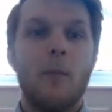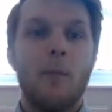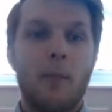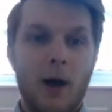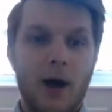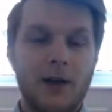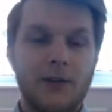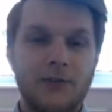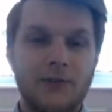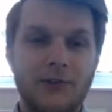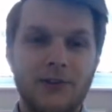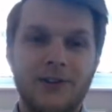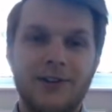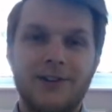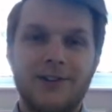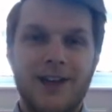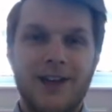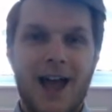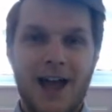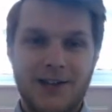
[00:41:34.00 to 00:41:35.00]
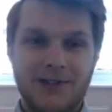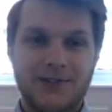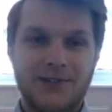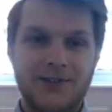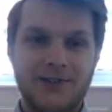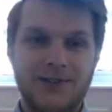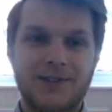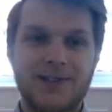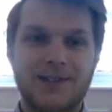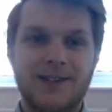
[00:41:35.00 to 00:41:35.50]
but
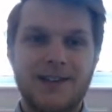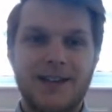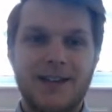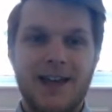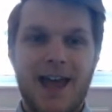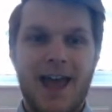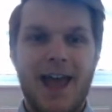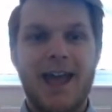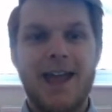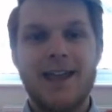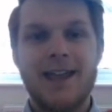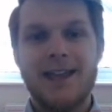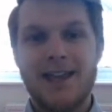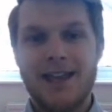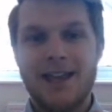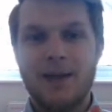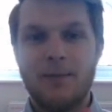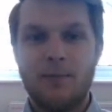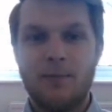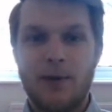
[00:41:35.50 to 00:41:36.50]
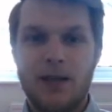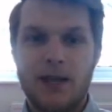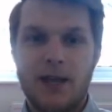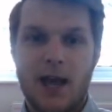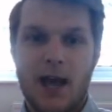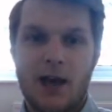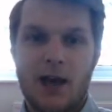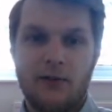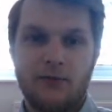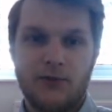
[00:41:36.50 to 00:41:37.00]
essence A, E, B,
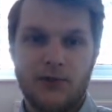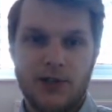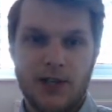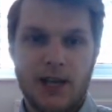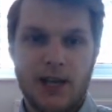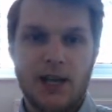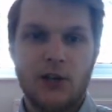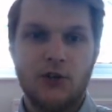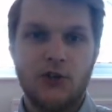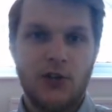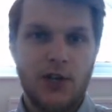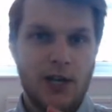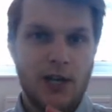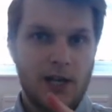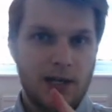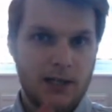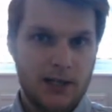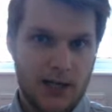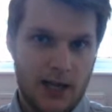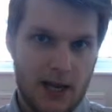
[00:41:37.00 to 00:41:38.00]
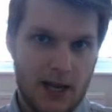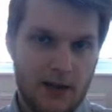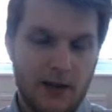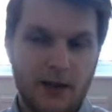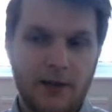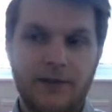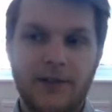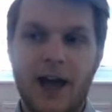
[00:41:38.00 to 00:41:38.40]
F, C, G, D.